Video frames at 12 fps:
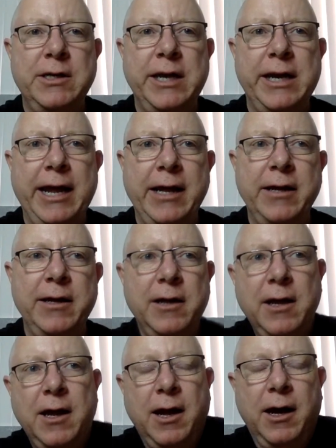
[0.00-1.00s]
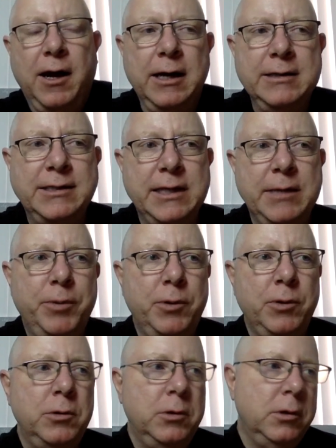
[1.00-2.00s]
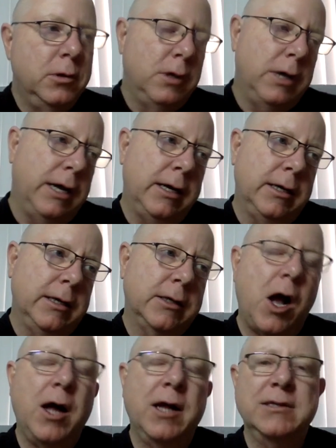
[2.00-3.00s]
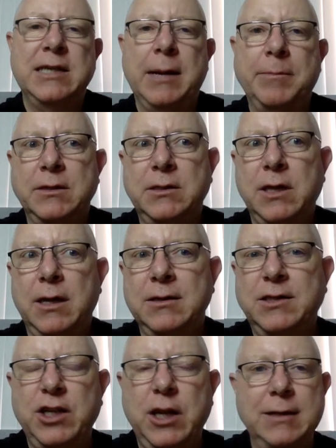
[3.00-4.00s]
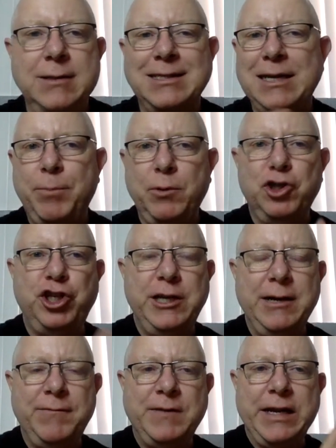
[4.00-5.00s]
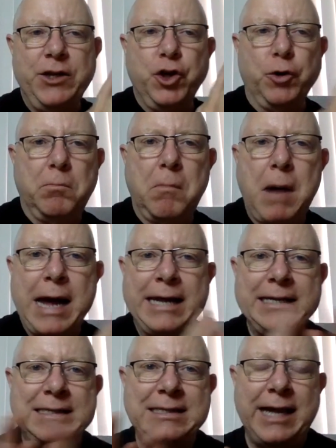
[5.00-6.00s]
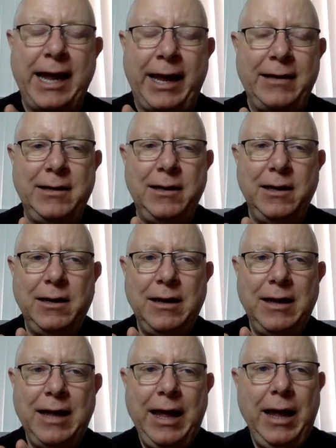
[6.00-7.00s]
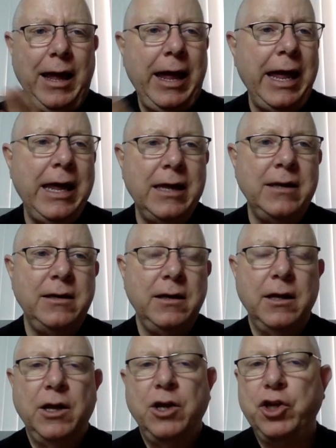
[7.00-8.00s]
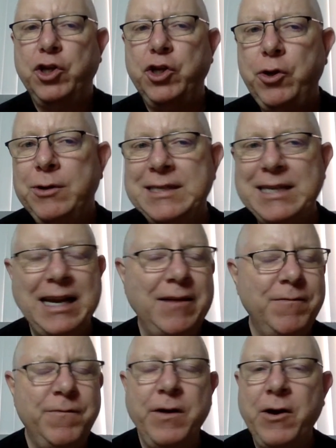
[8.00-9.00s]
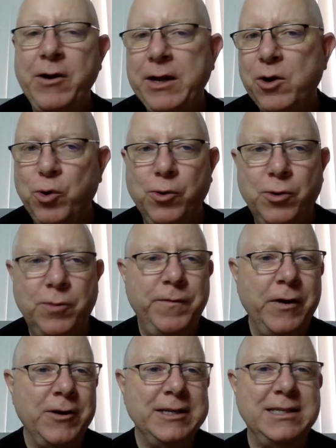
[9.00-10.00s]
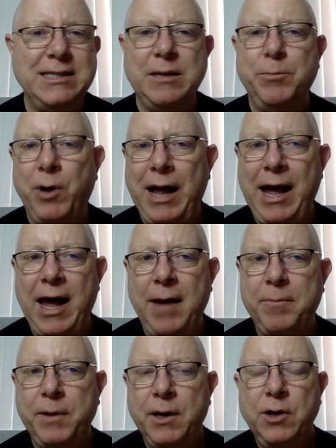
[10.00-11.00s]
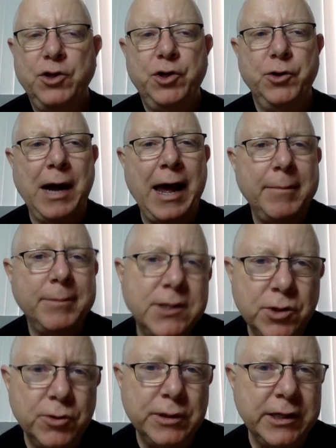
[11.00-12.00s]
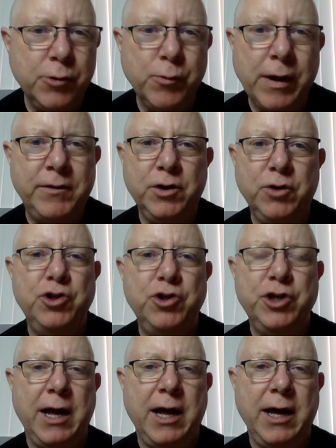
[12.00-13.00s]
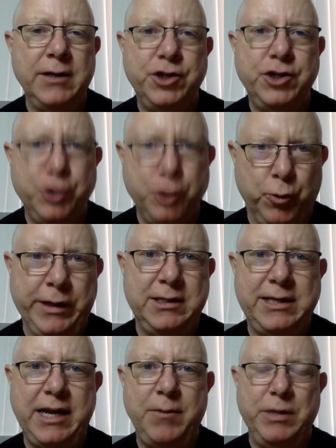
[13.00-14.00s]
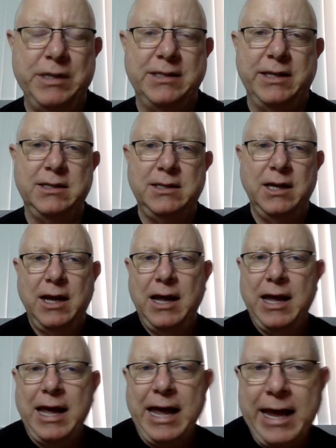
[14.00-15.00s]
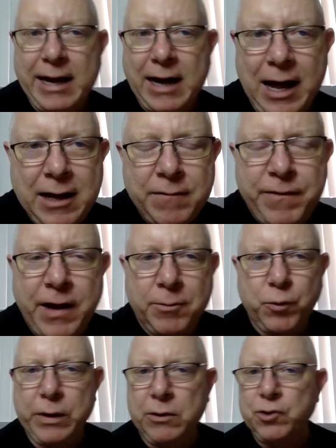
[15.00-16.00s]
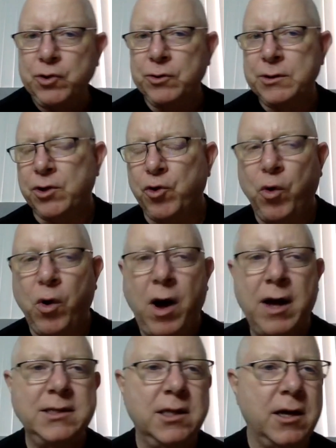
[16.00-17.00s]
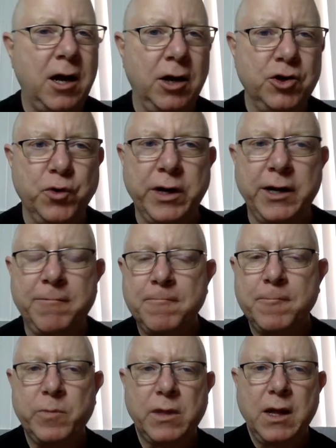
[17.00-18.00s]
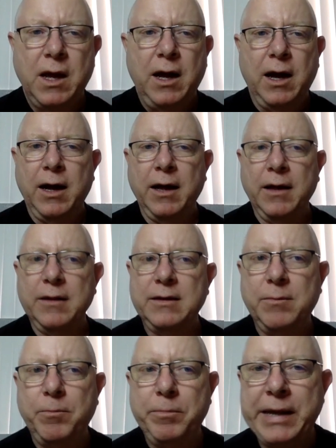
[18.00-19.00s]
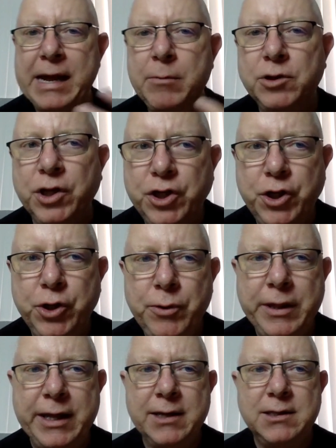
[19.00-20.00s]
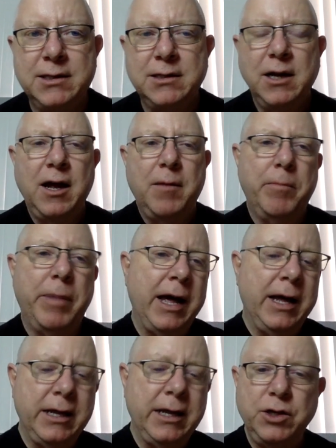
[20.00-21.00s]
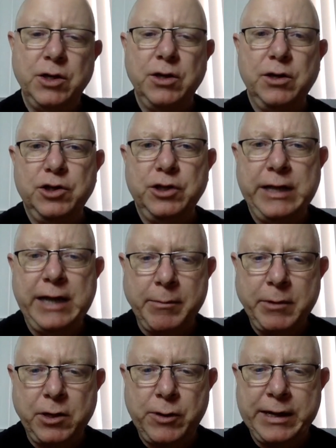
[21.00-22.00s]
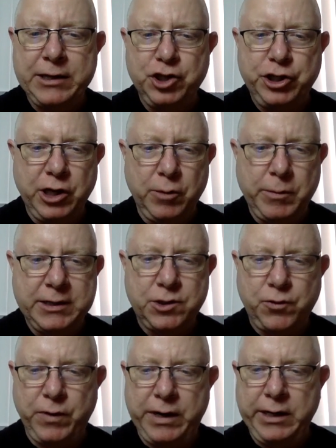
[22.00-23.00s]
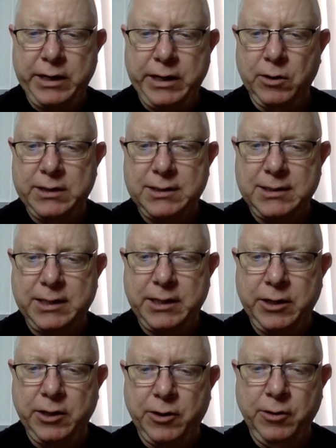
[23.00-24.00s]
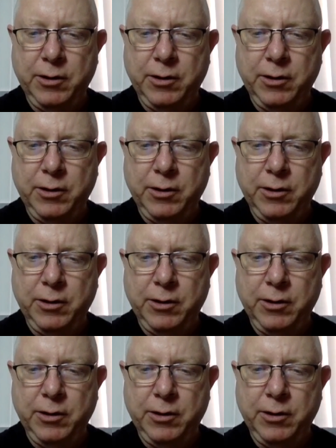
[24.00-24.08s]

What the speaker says: today a simple concept, a simple shift in your mindset, and using a very cool, very simple app to absolutely revolutionize your real estate business. And I have helped realtors across the country be able to do this by, and I'm going to go ahead and share my screen here. Let's see here.